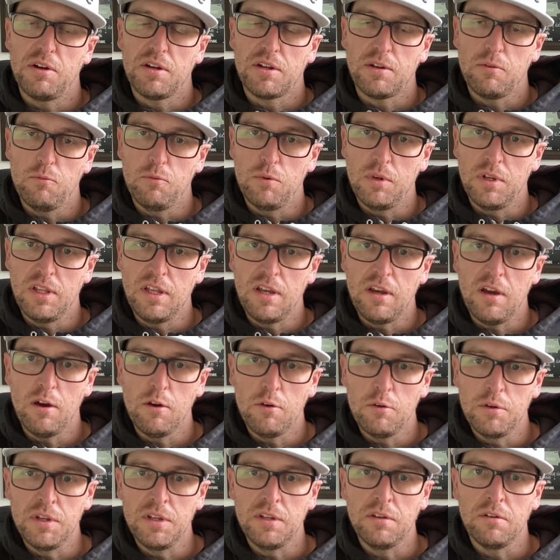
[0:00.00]
I can really
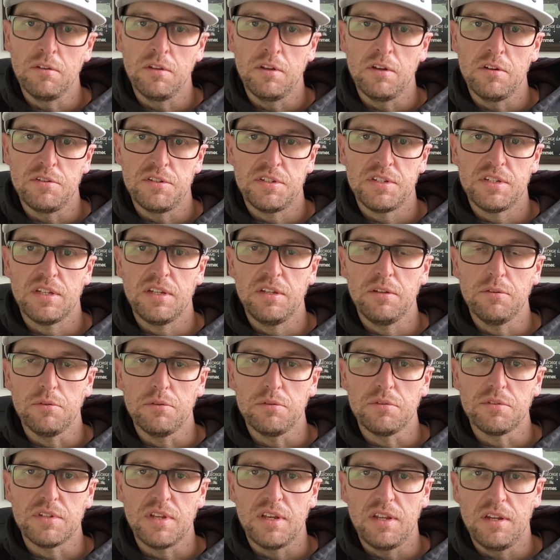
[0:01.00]
hone in on those
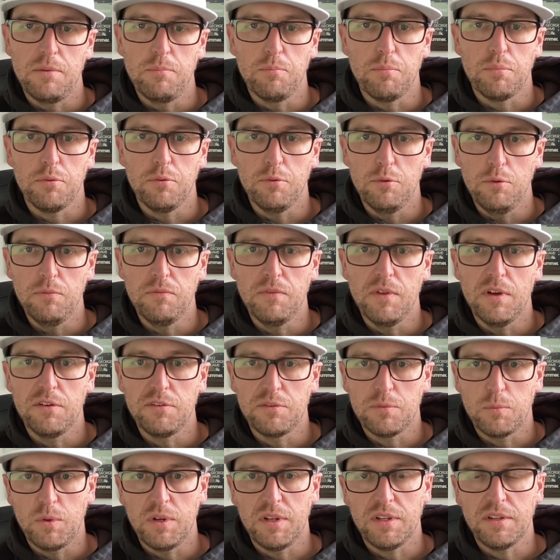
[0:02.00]
skills and improve
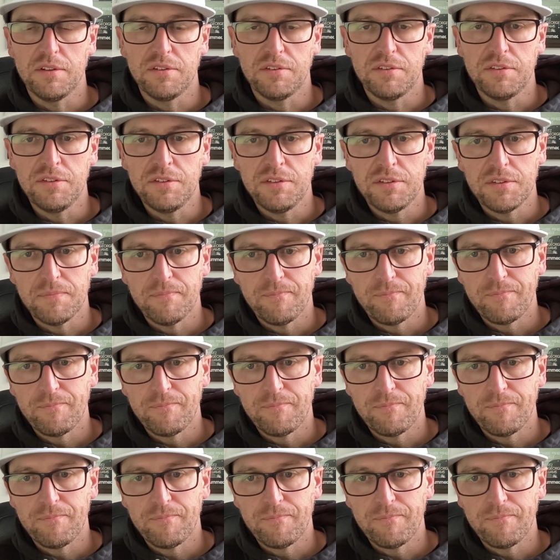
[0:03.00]
those weaknesses.